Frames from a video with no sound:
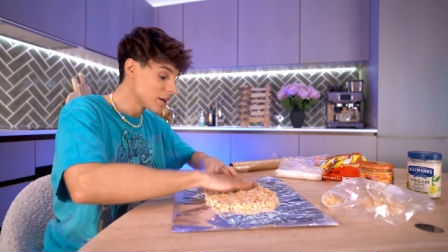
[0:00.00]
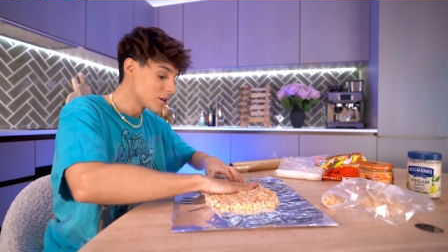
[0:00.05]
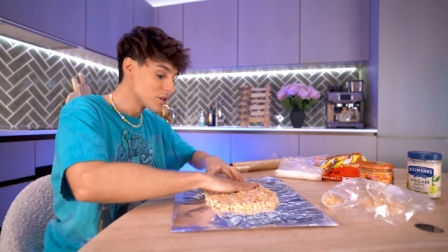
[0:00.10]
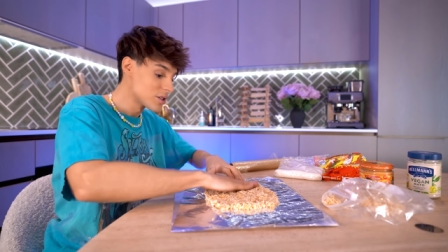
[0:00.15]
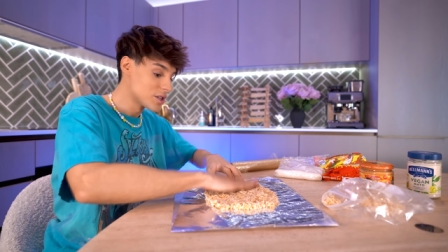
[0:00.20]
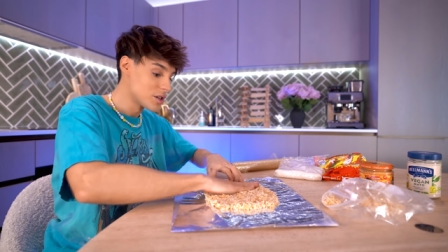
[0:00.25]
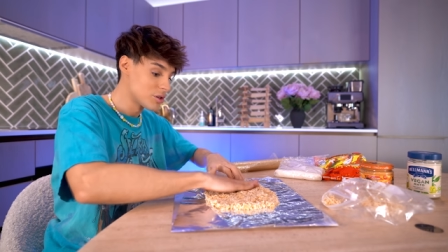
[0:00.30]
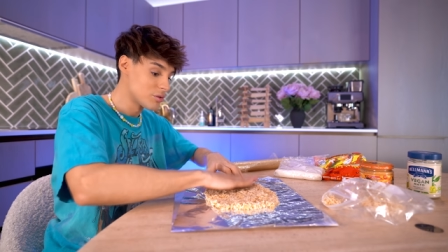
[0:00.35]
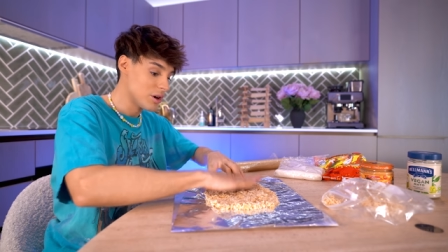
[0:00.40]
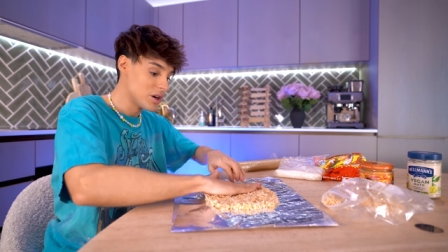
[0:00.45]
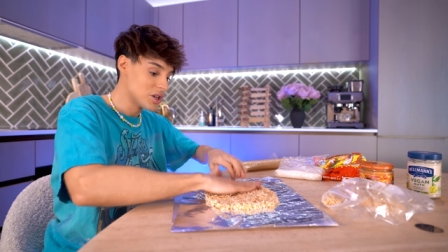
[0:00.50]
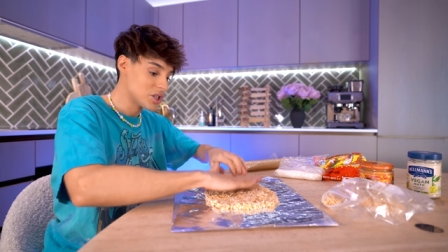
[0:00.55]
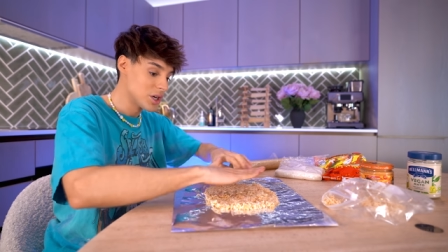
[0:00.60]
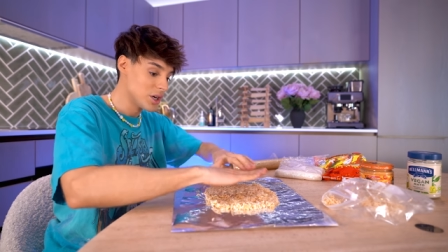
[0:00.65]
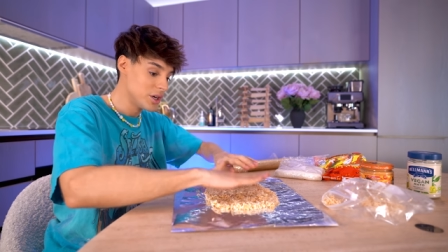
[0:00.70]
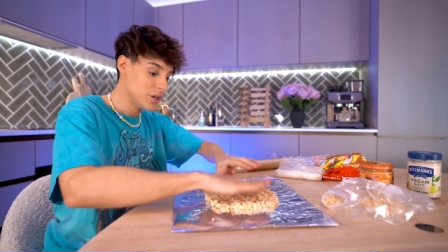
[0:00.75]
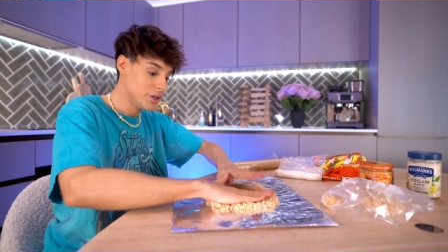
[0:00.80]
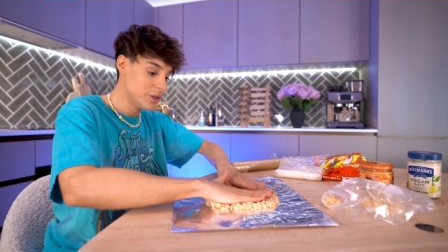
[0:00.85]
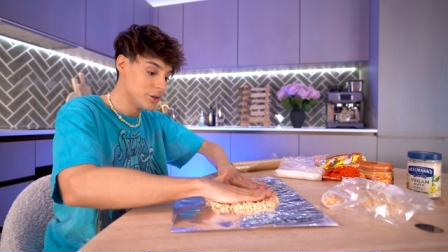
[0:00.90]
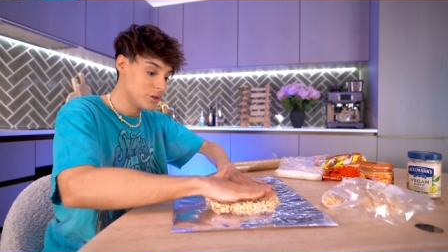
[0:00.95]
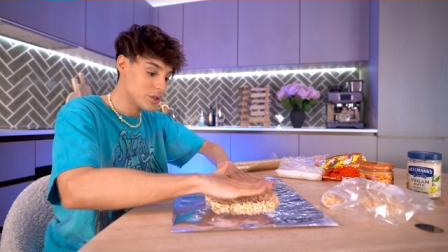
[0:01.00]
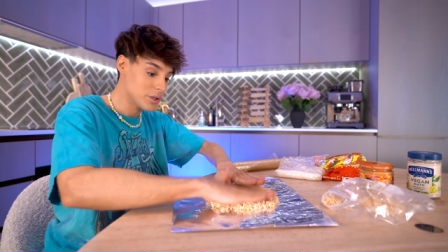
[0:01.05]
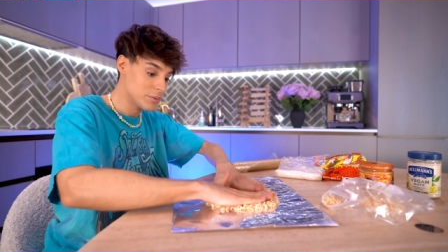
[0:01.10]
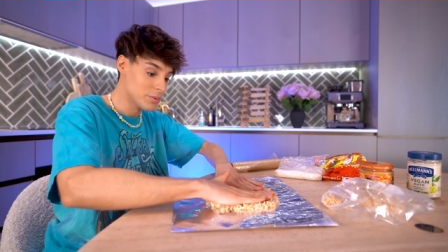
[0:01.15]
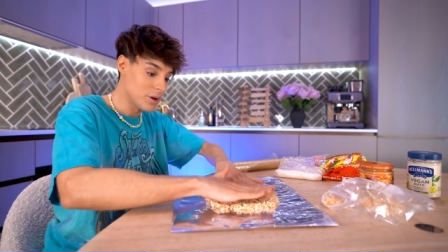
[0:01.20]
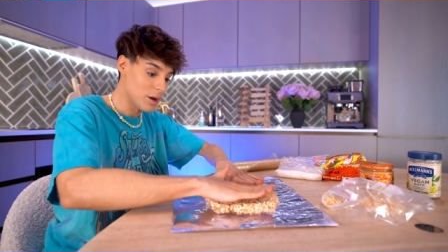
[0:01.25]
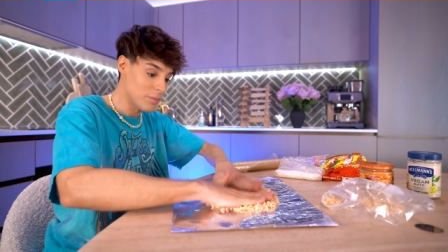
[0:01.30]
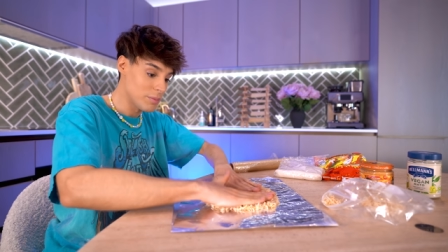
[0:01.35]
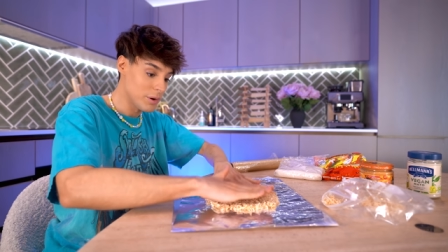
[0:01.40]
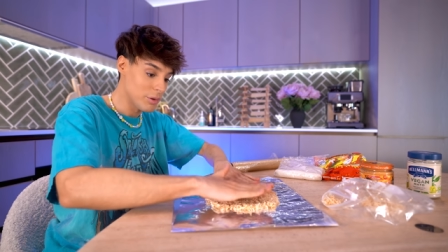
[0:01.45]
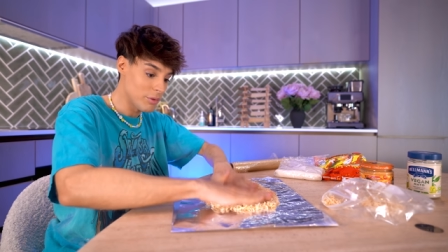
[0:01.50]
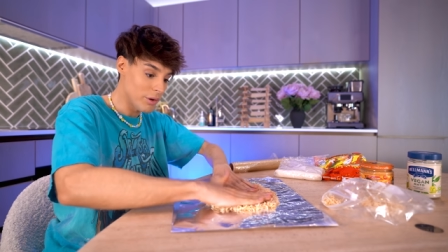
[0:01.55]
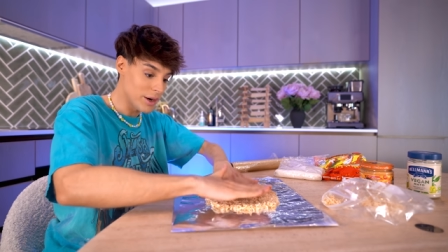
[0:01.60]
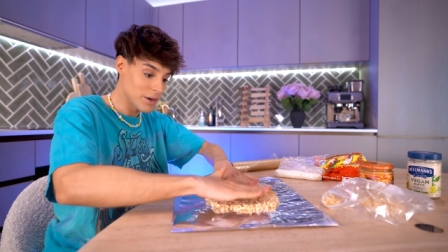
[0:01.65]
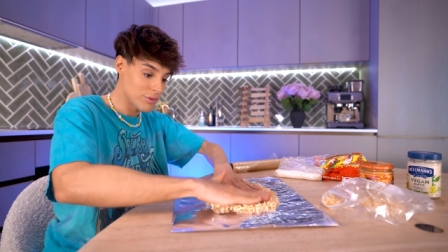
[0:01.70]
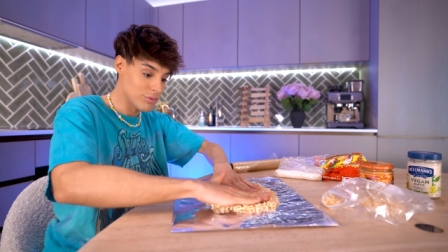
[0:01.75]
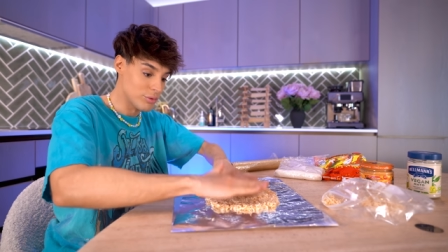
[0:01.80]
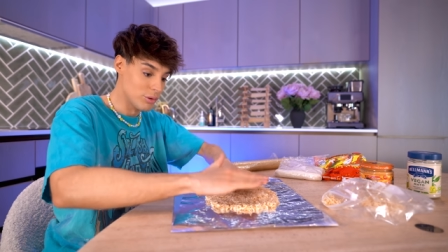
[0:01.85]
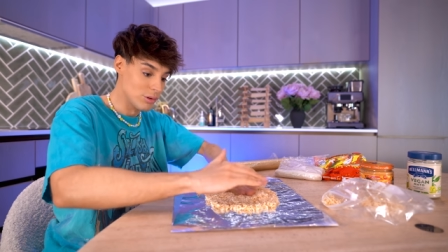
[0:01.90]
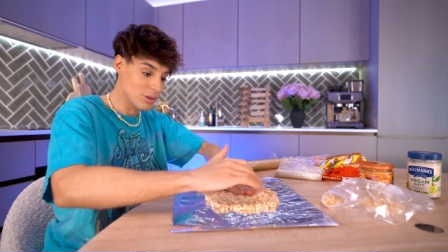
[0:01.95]
consideration YouTube
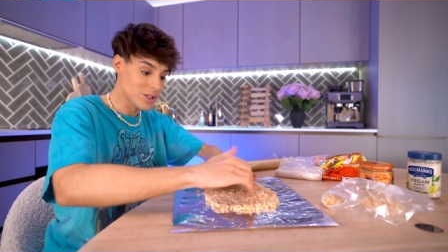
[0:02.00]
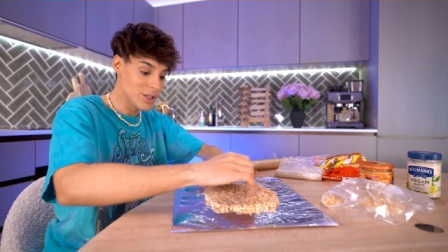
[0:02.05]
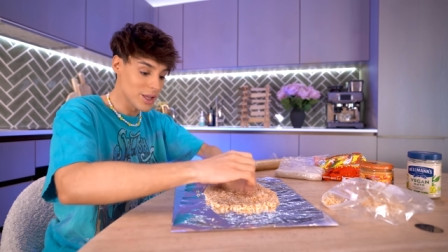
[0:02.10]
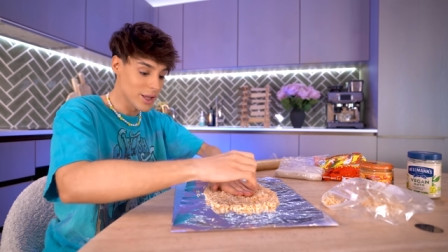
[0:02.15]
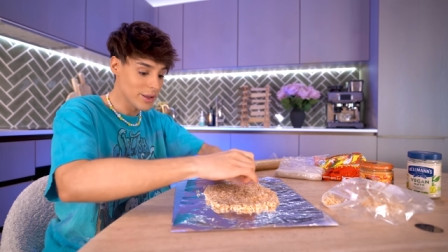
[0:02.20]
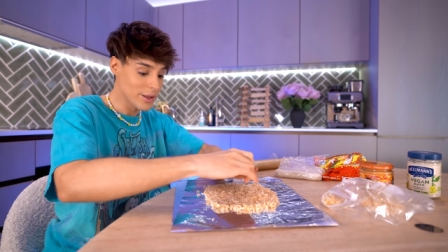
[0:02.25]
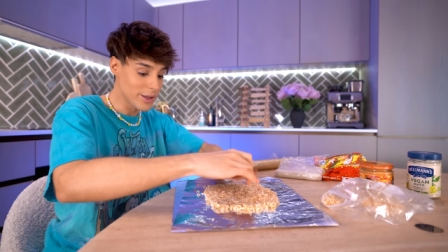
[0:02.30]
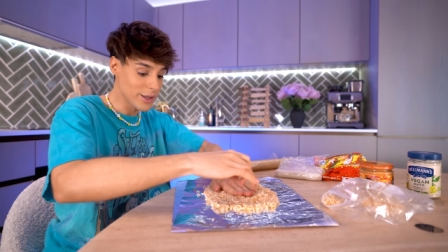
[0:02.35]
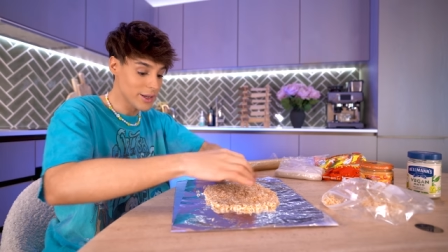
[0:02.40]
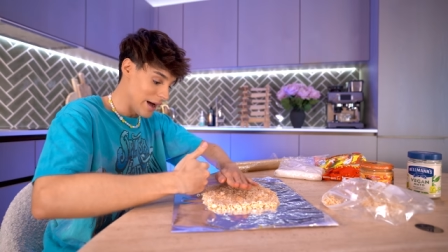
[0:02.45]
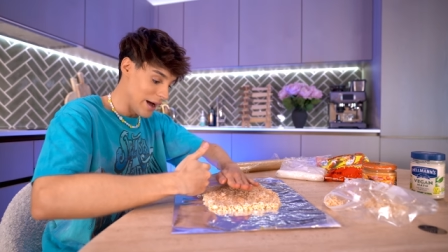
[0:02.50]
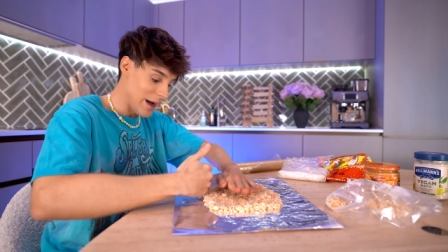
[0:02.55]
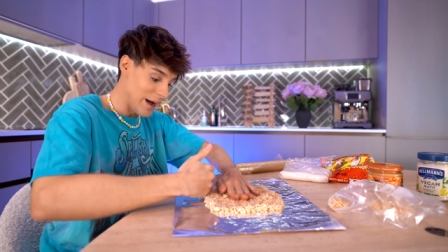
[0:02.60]
copyright rules lately,